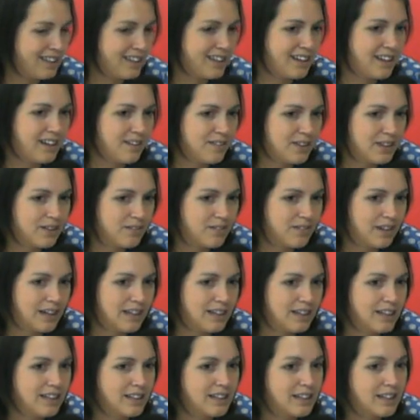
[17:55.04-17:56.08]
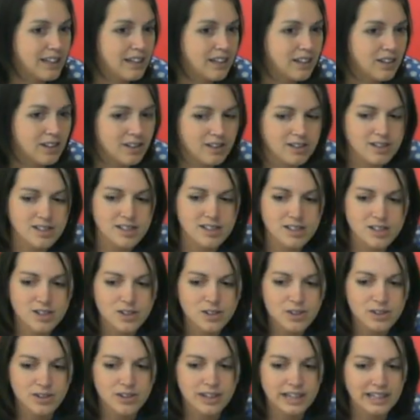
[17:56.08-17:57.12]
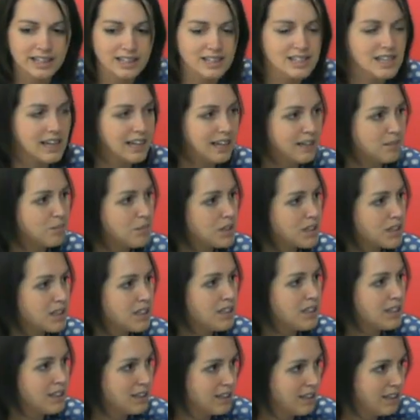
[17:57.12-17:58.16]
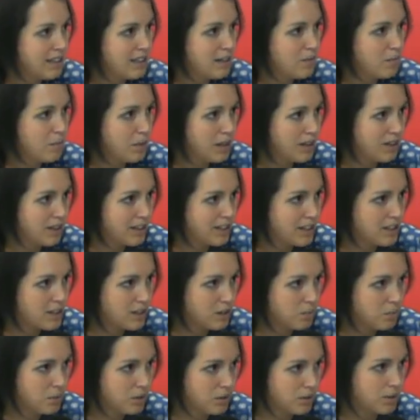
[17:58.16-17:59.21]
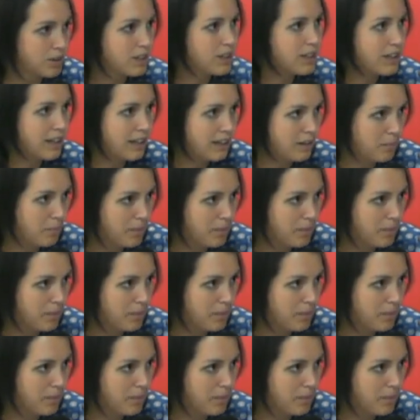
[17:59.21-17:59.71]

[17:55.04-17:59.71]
And having fun, and then closer to exams, then be going to the pool and